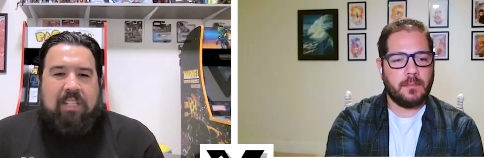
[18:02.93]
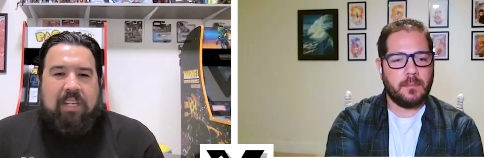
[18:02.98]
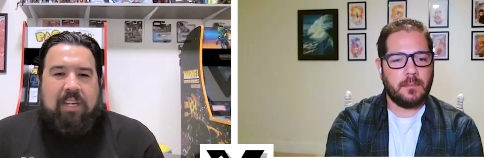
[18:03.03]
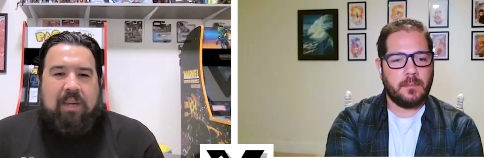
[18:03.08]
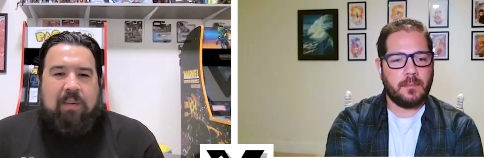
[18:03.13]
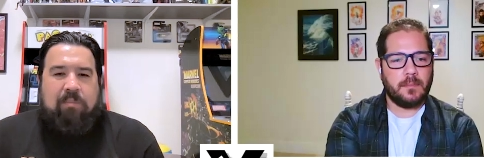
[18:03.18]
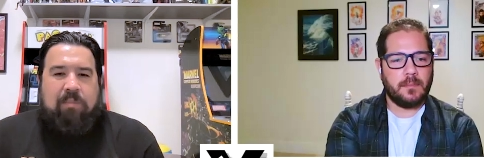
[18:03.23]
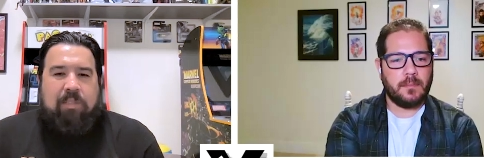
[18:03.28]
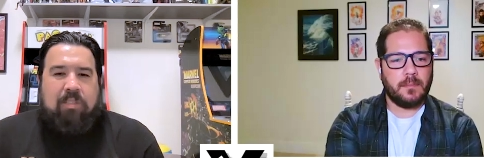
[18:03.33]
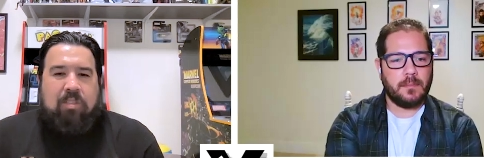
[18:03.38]

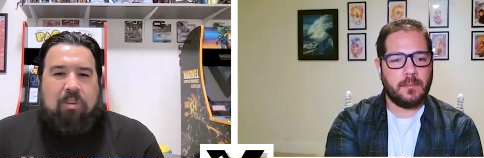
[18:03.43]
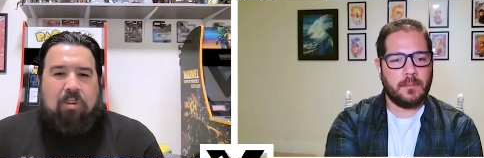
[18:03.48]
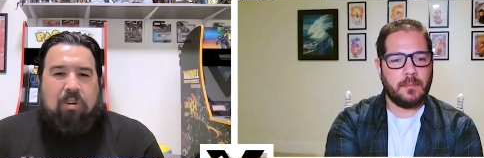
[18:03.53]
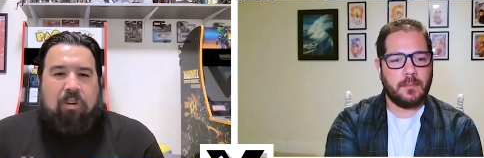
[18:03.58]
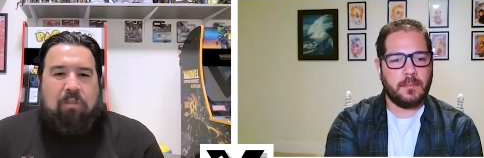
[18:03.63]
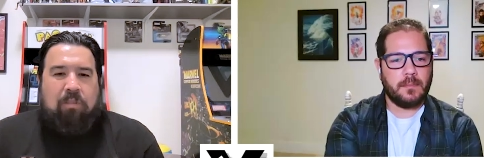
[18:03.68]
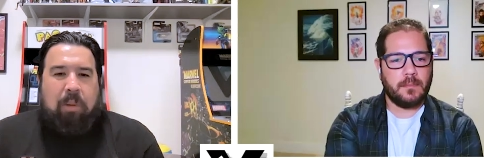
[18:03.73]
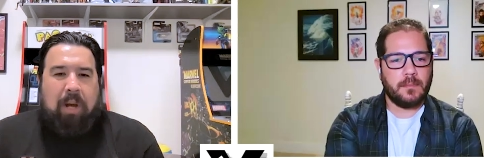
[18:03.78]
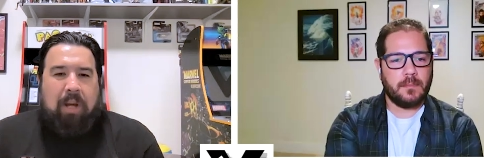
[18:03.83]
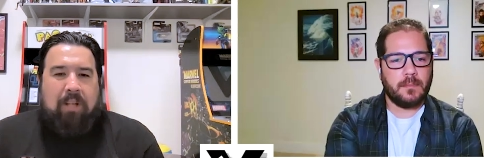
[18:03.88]
Speaker 1: him a
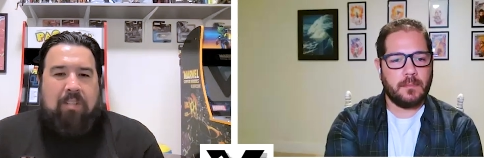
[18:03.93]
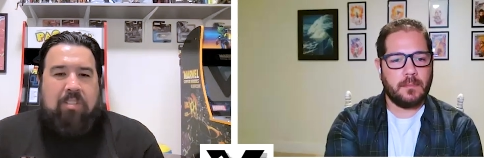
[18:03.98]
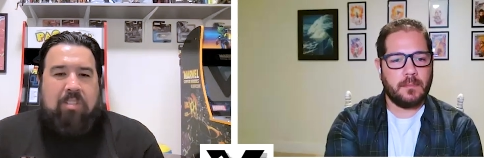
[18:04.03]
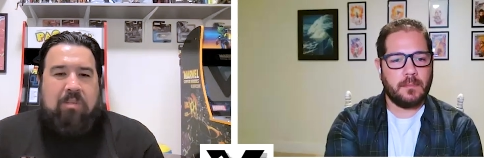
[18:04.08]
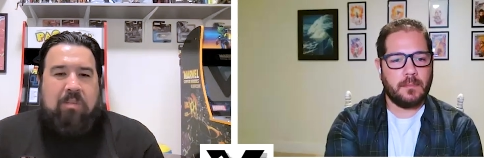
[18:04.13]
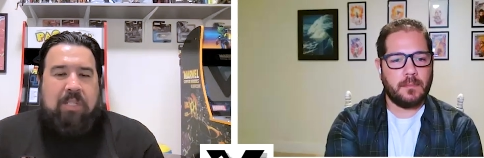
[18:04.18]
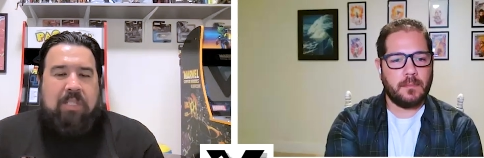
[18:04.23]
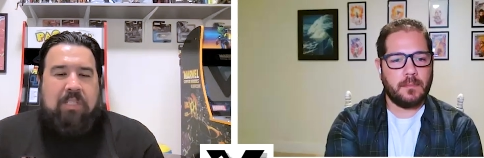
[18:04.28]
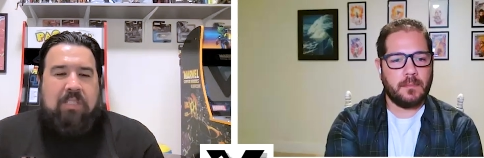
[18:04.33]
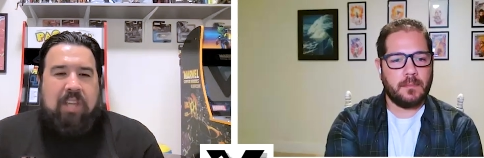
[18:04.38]
sort of
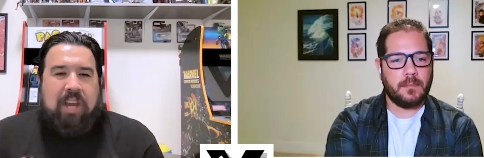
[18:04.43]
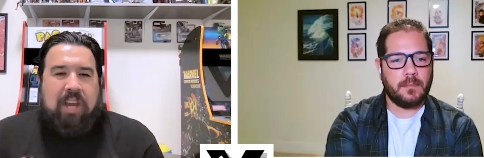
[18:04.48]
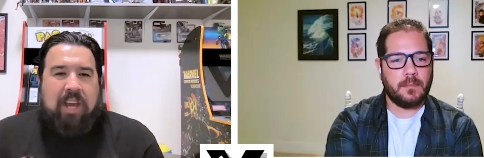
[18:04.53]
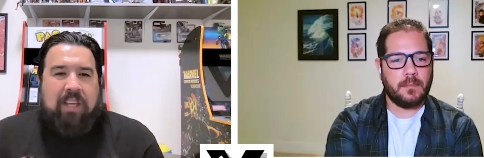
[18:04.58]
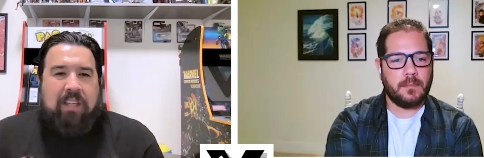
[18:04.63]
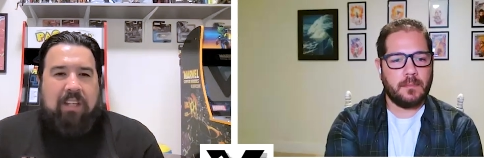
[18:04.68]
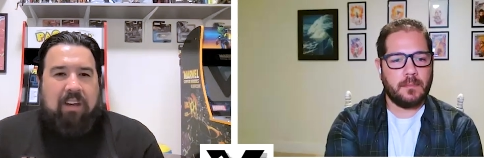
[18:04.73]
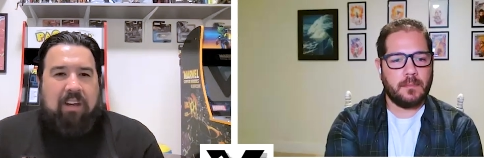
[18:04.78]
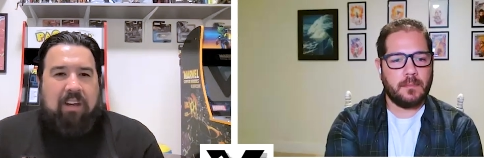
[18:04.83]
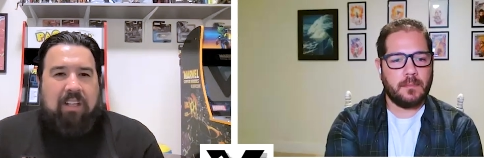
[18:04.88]
posthumous
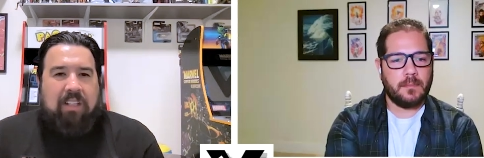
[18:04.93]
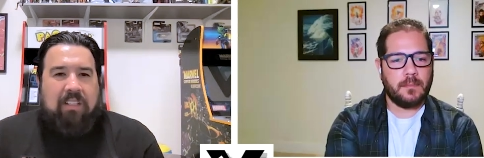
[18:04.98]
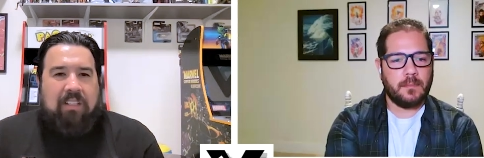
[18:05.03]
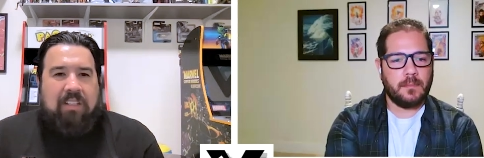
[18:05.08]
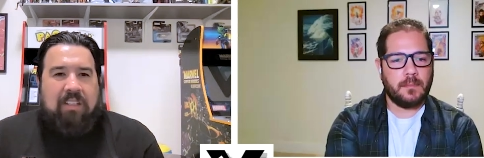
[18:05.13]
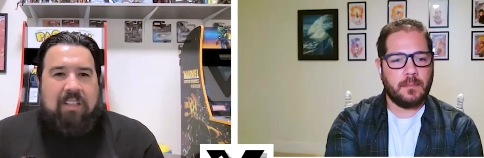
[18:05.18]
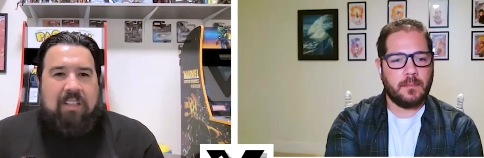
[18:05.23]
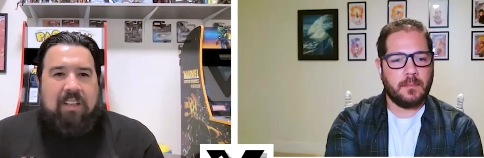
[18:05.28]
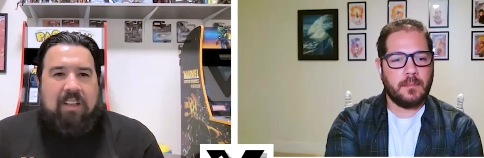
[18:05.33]
icon.